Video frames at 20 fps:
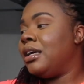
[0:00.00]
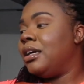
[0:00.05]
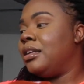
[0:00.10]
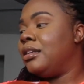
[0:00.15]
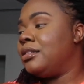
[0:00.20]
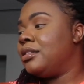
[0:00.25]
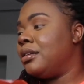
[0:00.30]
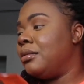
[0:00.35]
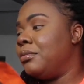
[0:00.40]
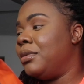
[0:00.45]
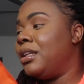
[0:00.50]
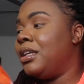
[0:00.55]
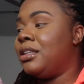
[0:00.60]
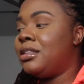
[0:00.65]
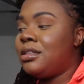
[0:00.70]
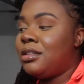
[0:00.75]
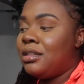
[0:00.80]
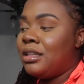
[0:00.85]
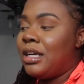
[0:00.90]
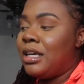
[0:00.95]
getting some of
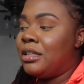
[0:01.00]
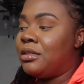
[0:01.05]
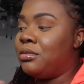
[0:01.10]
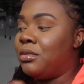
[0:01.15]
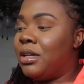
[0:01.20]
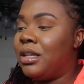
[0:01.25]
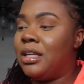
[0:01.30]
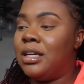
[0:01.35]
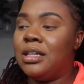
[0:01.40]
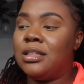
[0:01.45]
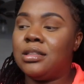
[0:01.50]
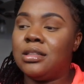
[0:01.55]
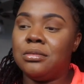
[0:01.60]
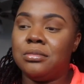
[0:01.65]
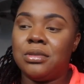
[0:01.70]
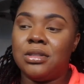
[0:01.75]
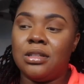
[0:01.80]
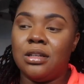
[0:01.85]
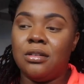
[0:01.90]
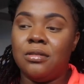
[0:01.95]
this, as well as
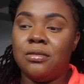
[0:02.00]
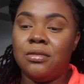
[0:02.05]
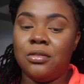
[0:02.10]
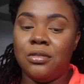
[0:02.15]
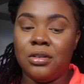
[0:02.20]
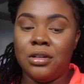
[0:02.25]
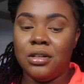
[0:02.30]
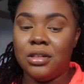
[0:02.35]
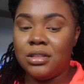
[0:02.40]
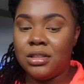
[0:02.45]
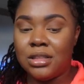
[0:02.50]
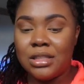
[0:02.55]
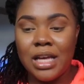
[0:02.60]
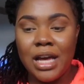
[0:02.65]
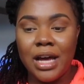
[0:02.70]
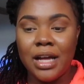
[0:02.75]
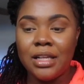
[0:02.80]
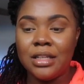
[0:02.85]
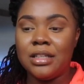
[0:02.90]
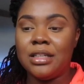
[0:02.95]
some stuff for
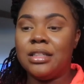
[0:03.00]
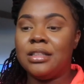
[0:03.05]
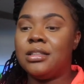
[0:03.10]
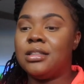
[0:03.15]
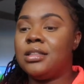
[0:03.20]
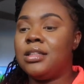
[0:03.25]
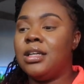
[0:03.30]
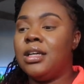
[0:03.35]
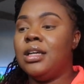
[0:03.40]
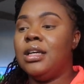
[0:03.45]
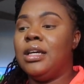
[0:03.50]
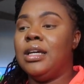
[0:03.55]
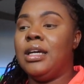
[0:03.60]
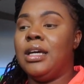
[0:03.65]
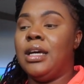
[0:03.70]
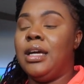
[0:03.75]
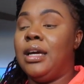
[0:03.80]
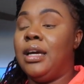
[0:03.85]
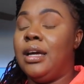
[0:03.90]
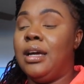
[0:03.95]
salads,
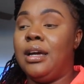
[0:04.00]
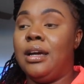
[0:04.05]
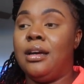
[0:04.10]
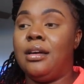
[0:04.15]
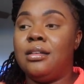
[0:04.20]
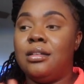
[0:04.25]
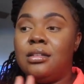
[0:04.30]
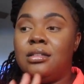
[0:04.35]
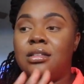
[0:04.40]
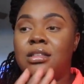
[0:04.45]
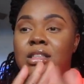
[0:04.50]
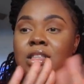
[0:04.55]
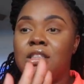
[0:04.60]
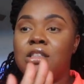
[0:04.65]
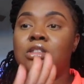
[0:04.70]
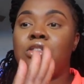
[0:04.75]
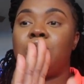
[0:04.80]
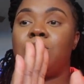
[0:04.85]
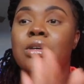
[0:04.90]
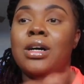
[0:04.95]
and
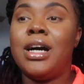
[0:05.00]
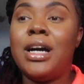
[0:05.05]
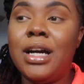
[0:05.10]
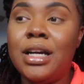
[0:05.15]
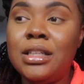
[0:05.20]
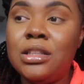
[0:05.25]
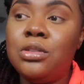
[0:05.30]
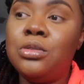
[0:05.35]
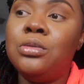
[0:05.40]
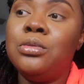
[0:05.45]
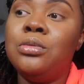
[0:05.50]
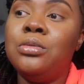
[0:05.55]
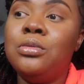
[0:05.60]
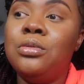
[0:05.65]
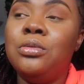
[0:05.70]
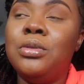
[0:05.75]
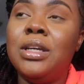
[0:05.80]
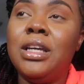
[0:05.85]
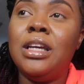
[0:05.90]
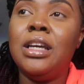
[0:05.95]
just try
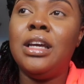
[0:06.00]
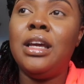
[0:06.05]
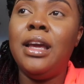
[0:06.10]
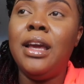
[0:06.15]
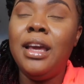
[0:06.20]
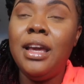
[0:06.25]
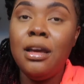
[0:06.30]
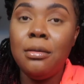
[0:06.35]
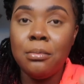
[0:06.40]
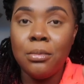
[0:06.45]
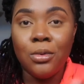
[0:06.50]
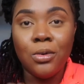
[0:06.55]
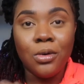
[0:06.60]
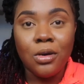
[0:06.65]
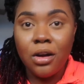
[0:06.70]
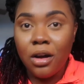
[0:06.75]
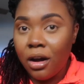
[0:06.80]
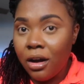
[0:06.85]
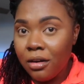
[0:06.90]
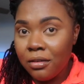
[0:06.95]
to eat more
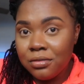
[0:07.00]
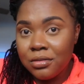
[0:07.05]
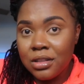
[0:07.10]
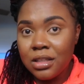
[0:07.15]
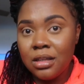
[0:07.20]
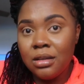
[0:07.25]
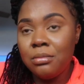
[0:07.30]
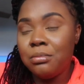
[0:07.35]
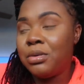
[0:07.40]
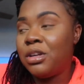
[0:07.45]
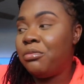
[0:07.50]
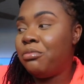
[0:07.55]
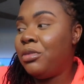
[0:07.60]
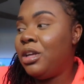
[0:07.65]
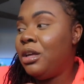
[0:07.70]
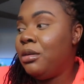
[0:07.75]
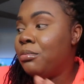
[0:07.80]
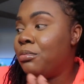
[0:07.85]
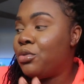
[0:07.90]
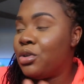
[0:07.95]
often, but
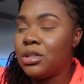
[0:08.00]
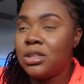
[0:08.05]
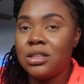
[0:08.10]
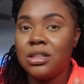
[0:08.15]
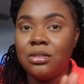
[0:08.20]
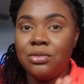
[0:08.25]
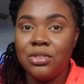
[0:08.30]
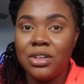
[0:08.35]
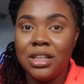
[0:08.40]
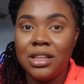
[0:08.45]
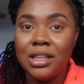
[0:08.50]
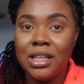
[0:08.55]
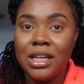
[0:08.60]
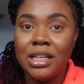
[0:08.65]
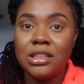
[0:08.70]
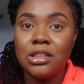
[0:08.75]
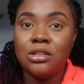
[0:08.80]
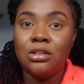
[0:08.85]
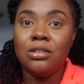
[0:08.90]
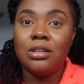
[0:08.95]
eat more stuff like
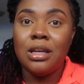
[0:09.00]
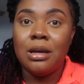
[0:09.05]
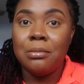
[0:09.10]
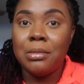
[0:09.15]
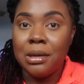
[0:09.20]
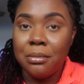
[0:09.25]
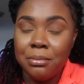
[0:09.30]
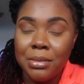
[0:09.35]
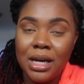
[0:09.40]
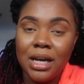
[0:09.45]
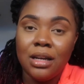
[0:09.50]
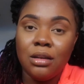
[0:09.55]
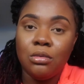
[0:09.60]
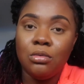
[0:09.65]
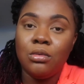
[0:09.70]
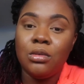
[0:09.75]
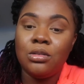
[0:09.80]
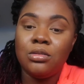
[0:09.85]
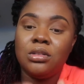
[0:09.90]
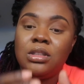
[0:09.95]
that so that my body
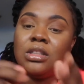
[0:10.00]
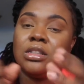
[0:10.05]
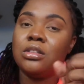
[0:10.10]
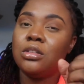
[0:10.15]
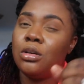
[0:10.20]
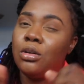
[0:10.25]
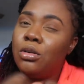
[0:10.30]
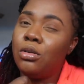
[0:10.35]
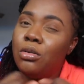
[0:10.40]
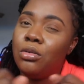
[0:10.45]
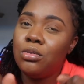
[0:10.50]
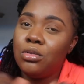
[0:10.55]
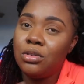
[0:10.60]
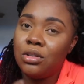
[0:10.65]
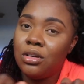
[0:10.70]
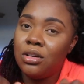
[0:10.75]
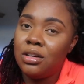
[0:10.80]
won't just hold